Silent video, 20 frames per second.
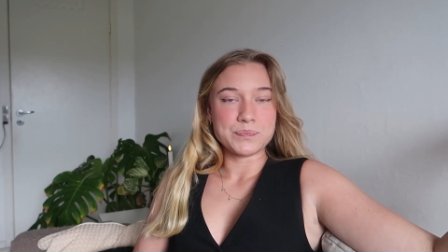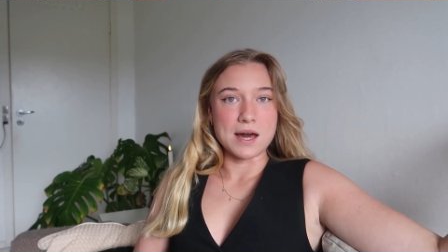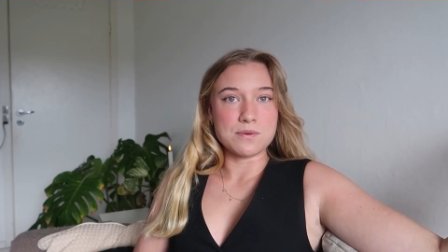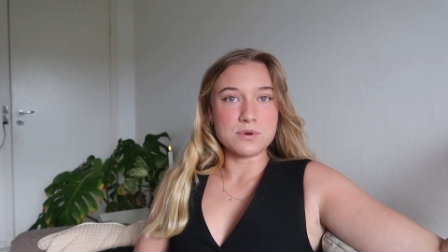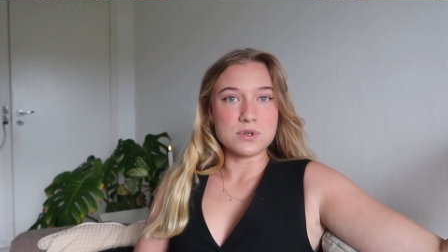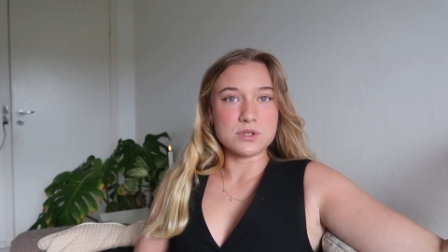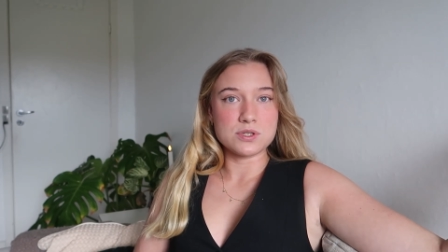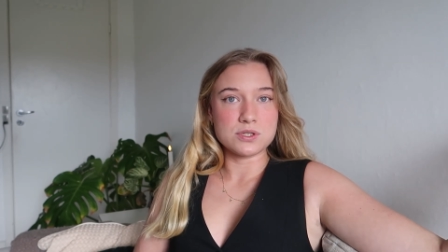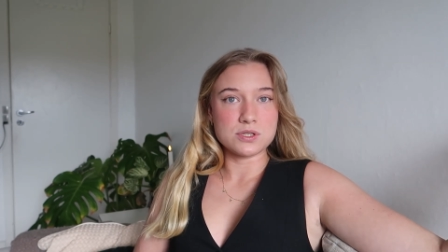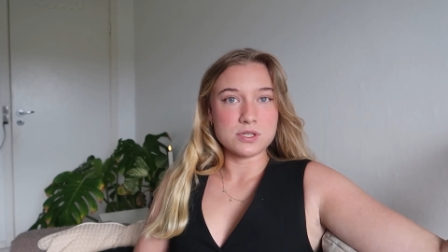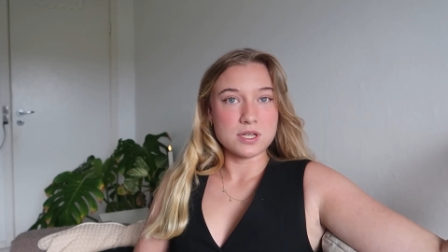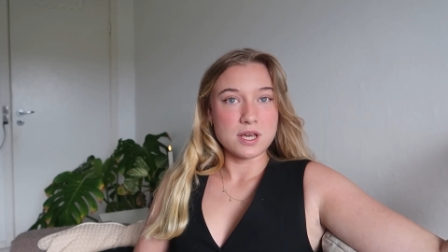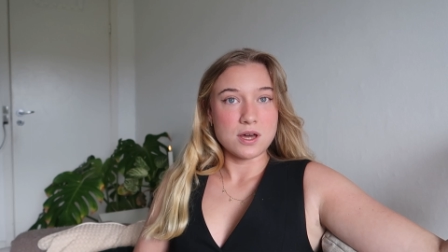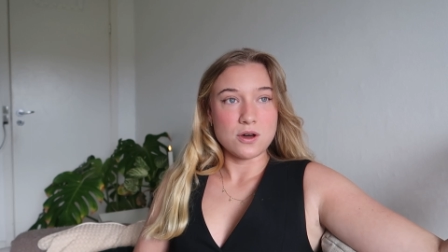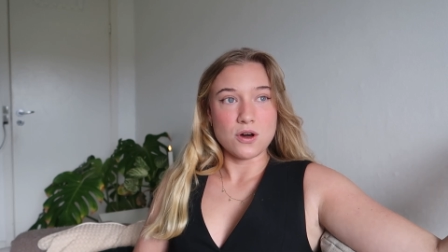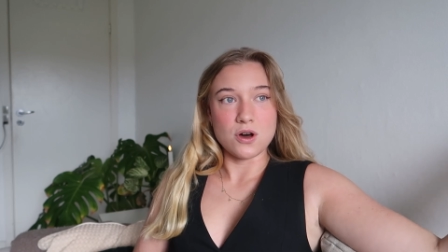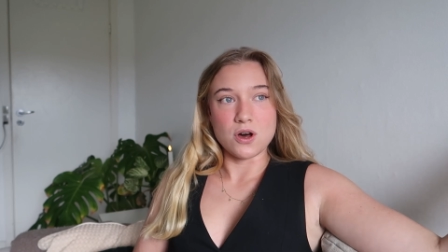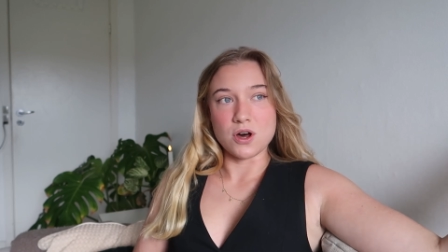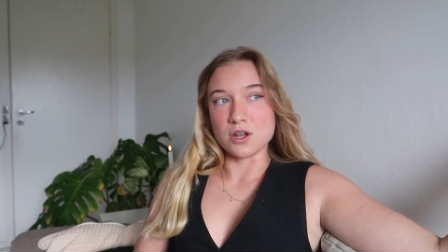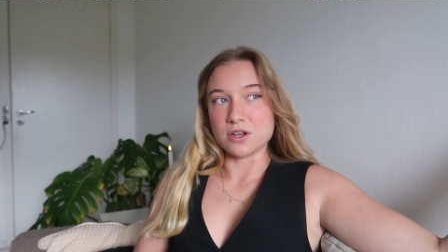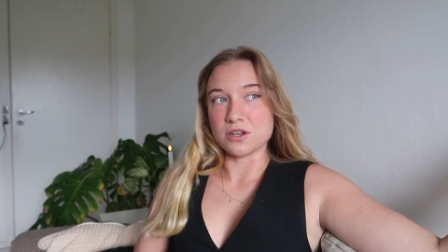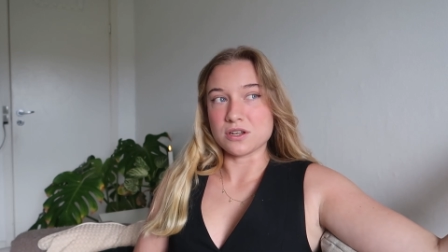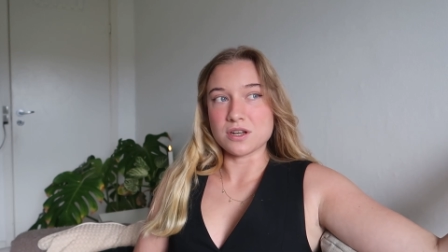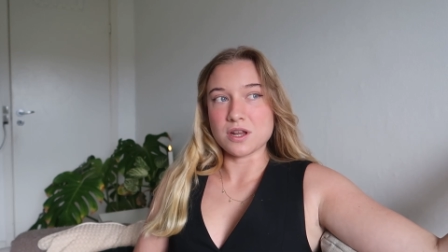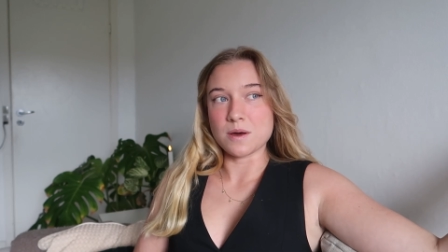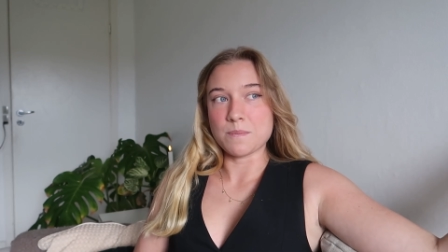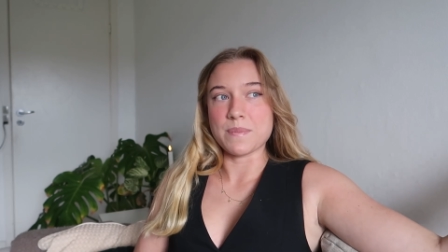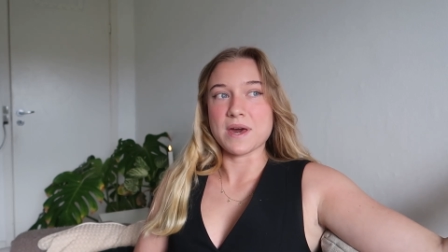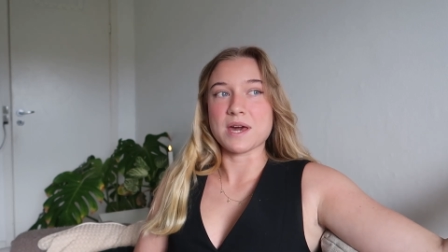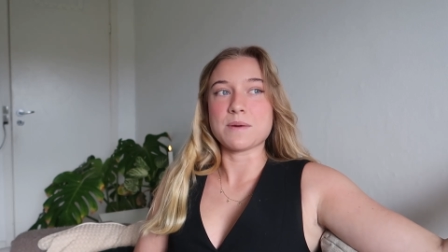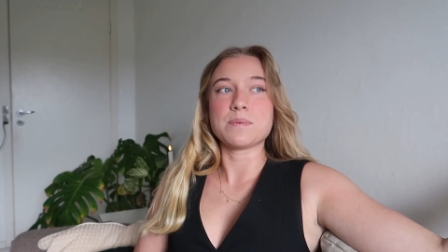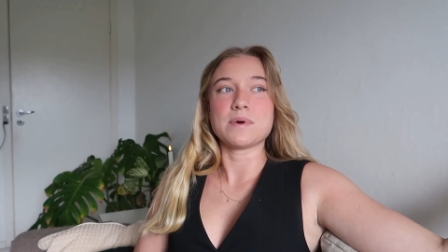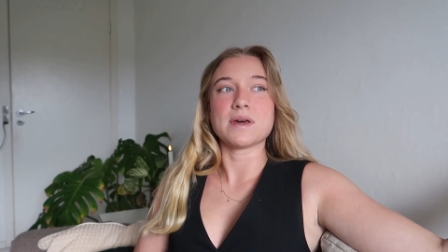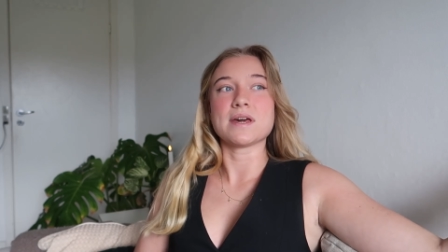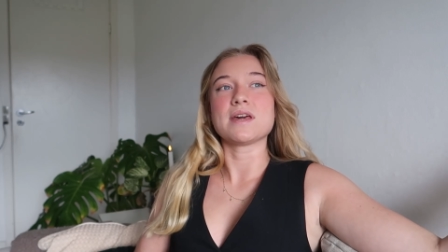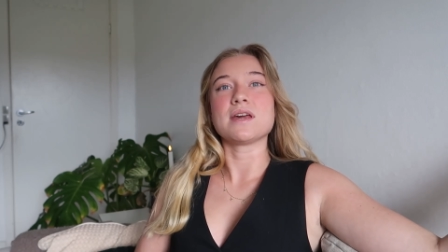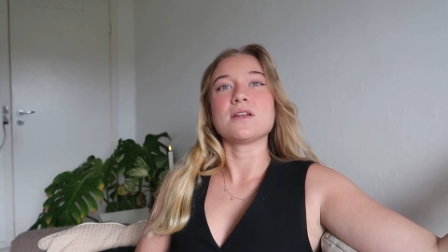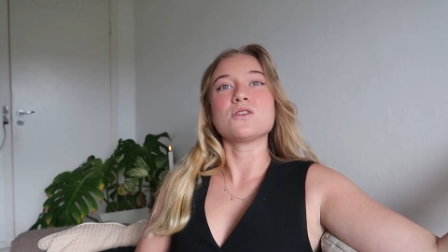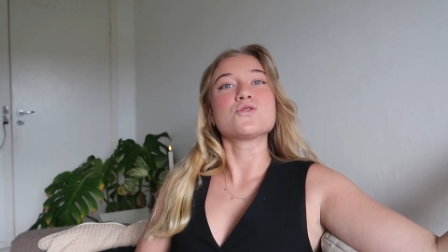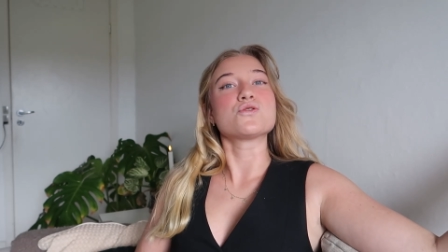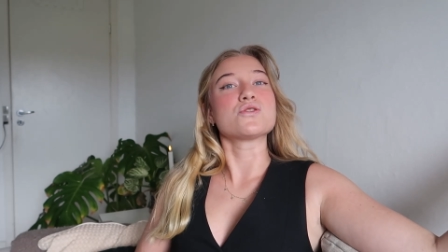I was on a backpacking